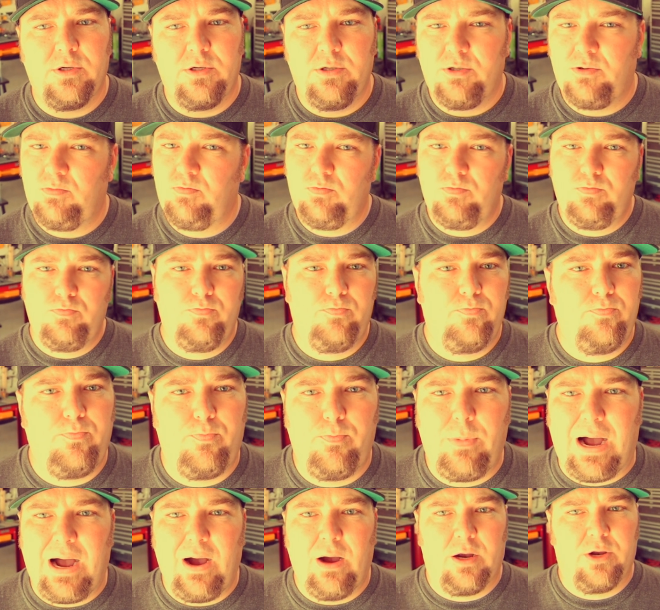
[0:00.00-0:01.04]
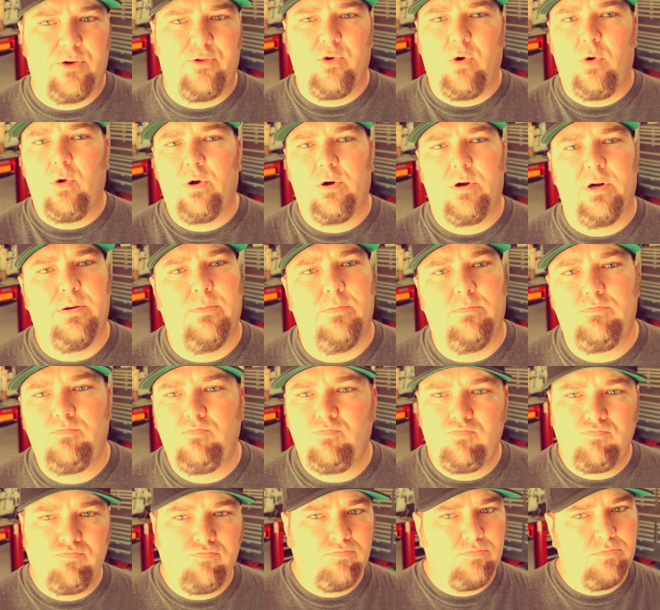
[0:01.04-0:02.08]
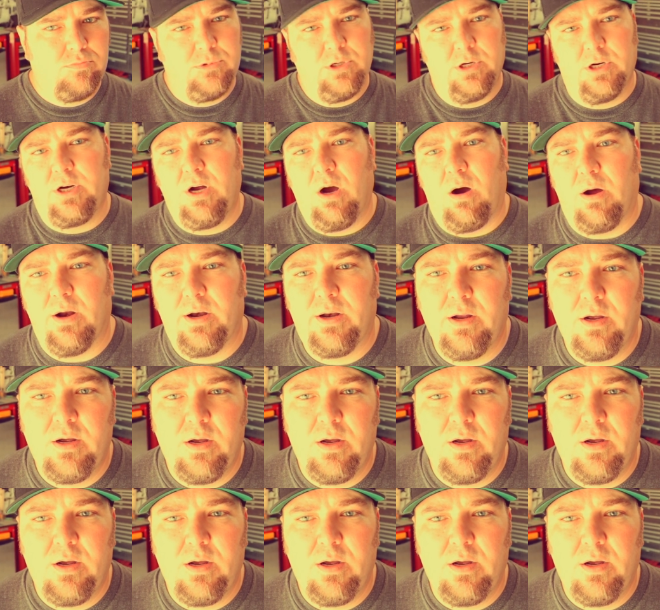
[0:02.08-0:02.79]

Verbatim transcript: You just buy a controller and you're gone.